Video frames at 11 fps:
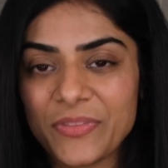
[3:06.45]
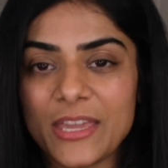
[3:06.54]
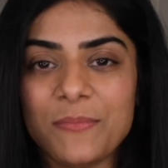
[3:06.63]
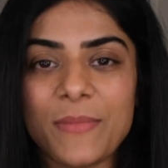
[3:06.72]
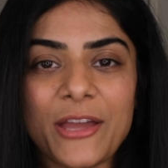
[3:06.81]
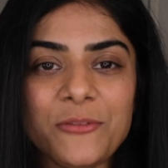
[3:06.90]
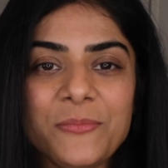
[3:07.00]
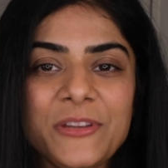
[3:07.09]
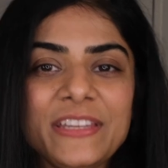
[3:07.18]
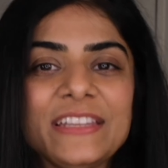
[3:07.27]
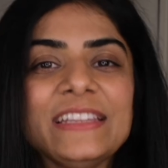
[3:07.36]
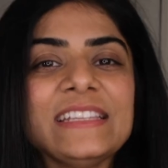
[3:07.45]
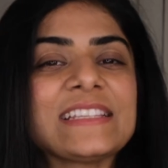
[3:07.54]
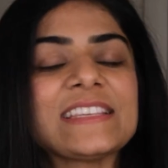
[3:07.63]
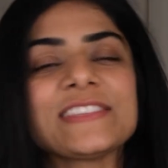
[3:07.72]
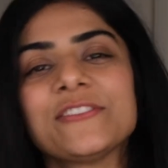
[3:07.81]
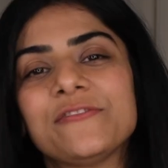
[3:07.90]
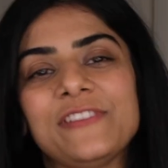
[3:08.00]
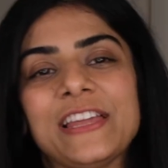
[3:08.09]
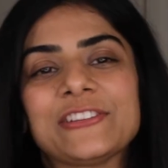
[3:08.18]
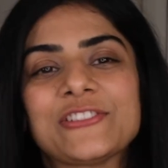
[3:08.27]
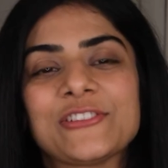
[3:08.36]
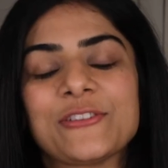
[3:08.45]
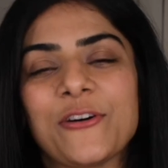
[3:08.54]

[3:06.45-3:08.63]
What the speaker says: In my opinion, this is a reflection